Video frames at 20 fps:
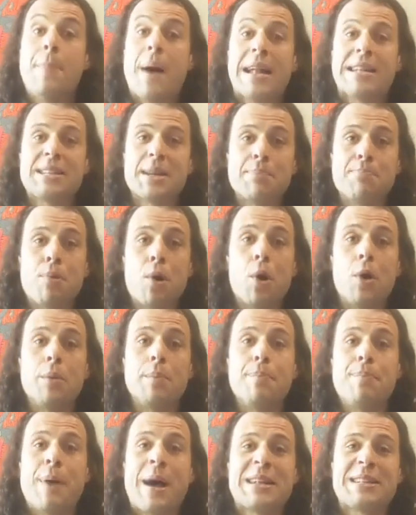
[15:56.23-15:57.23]
Pat upon,
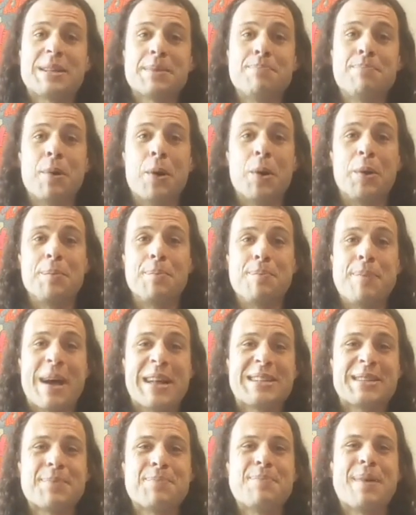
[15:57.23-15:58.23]
pat upon,
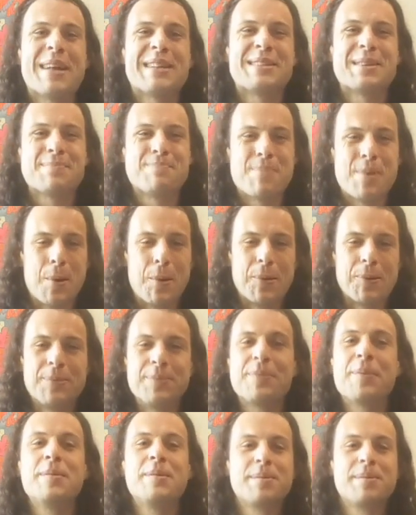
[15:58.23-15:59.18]
pat pat upon.